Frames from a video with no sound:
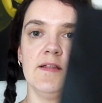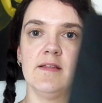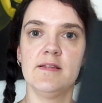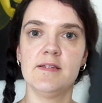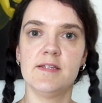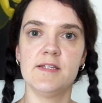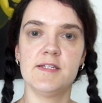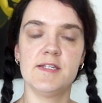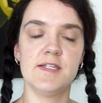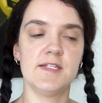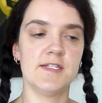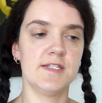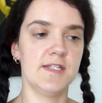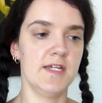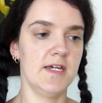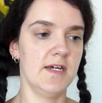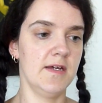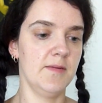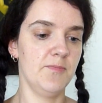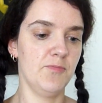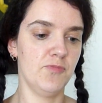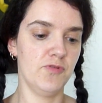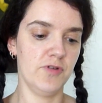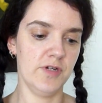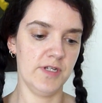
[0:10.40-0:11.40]
This is the
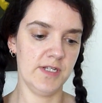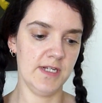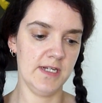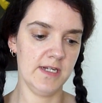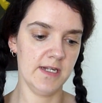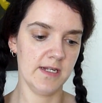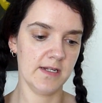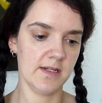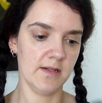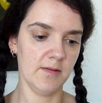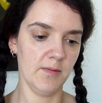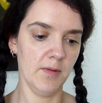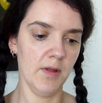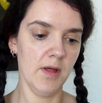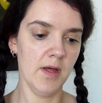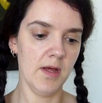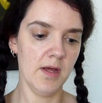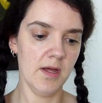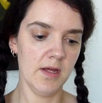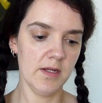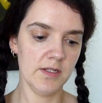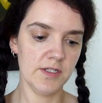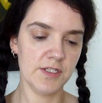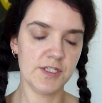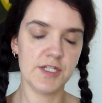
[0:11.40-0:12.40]
pretty little
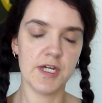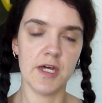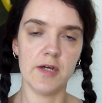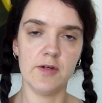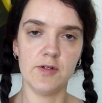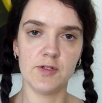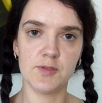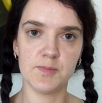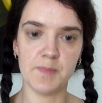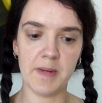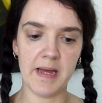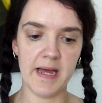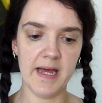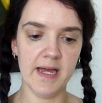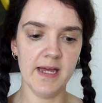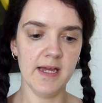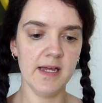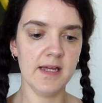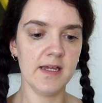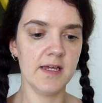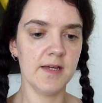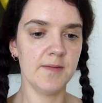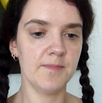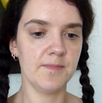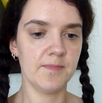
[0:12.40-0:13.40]
tote bag
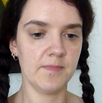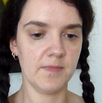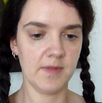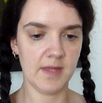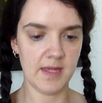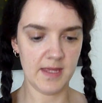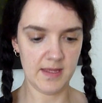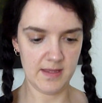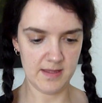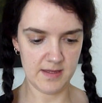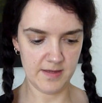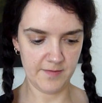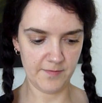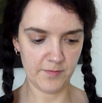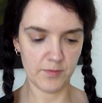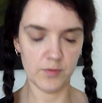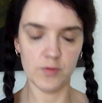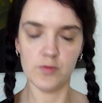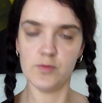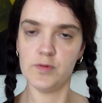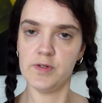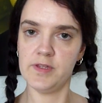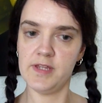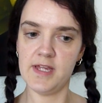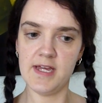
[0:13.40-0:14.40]
I've got
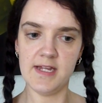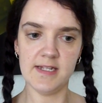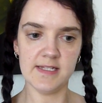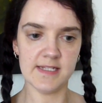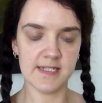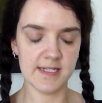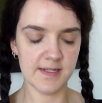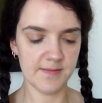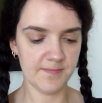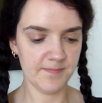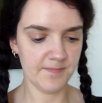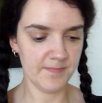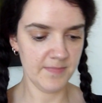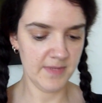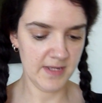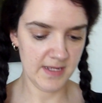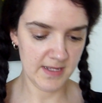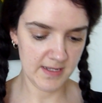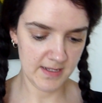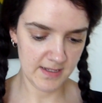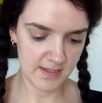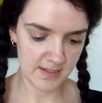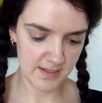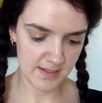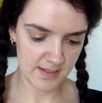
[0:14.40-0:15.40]
with it.
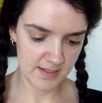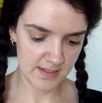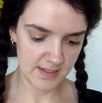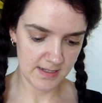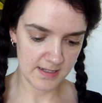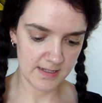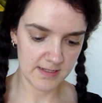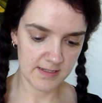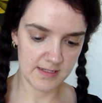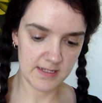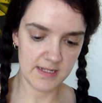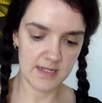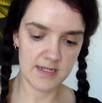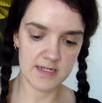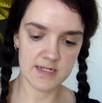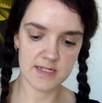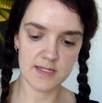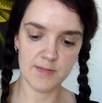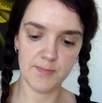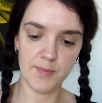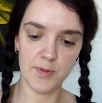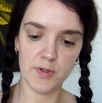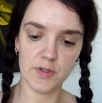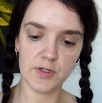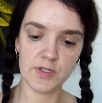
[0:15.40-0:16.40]
And these are the
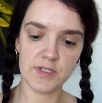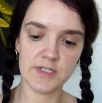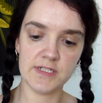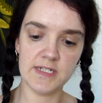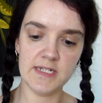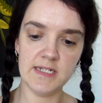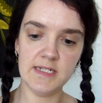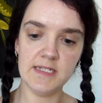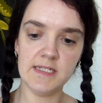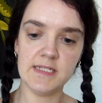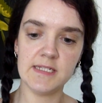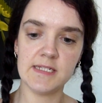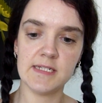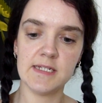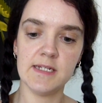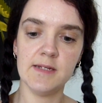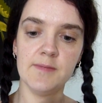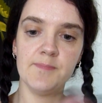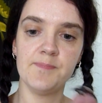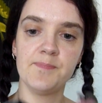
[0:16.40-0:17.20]
boxes.